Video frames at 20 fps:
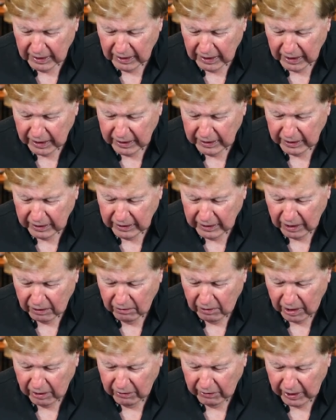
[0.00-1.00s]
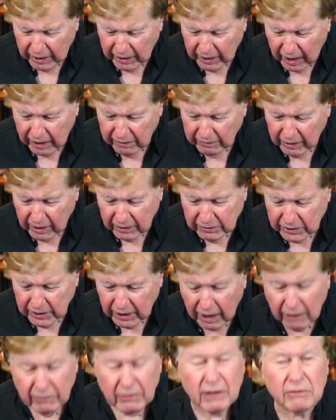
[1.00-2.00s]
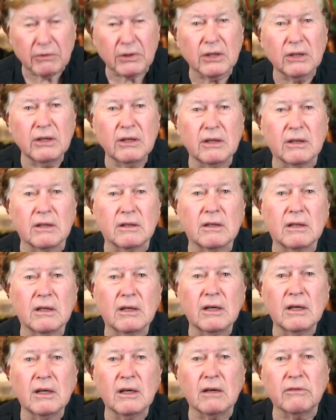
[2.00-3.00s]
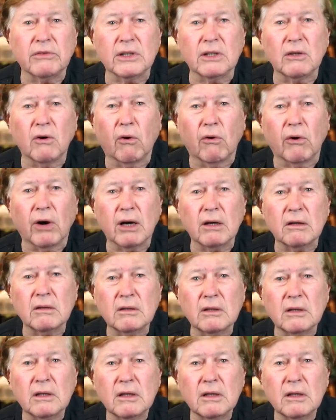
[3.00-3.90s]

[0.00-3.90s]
A-N-O-R-A. You see, I've never heard of Anora